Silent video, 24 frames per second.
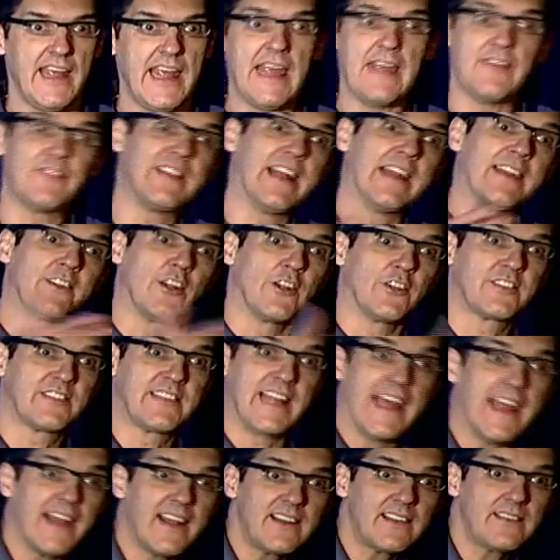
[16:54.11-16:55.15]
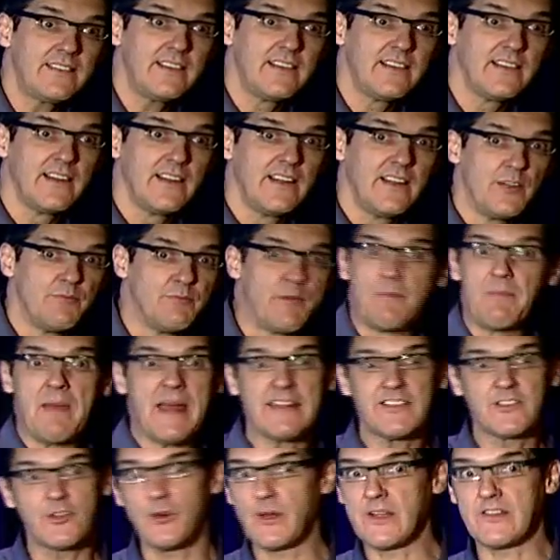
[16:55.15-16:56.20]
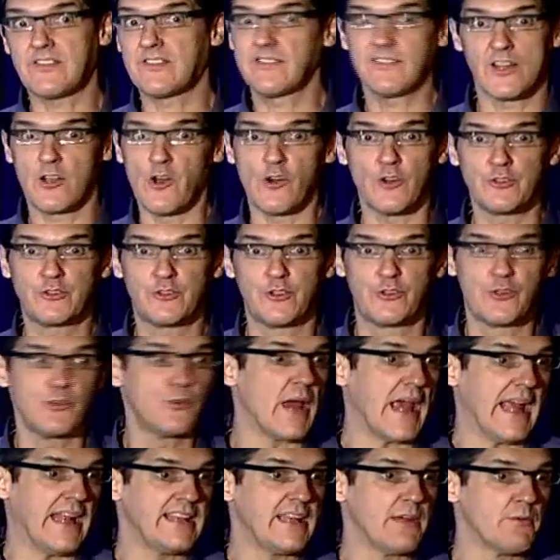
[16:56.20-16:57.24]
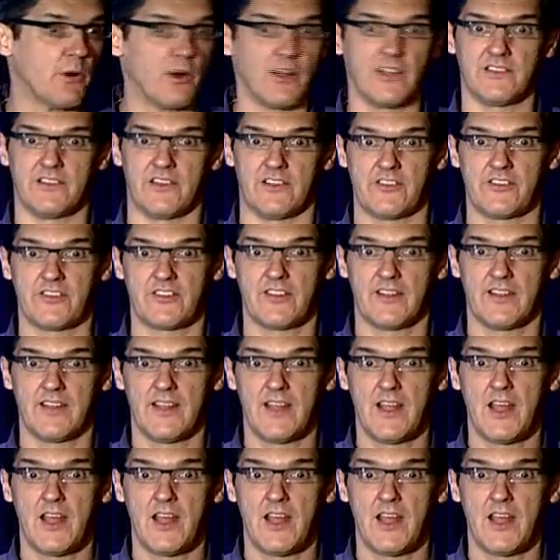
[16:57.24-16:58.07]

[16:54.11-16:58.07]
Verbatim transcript: If they're not there, Memento isn't going to do any wonders.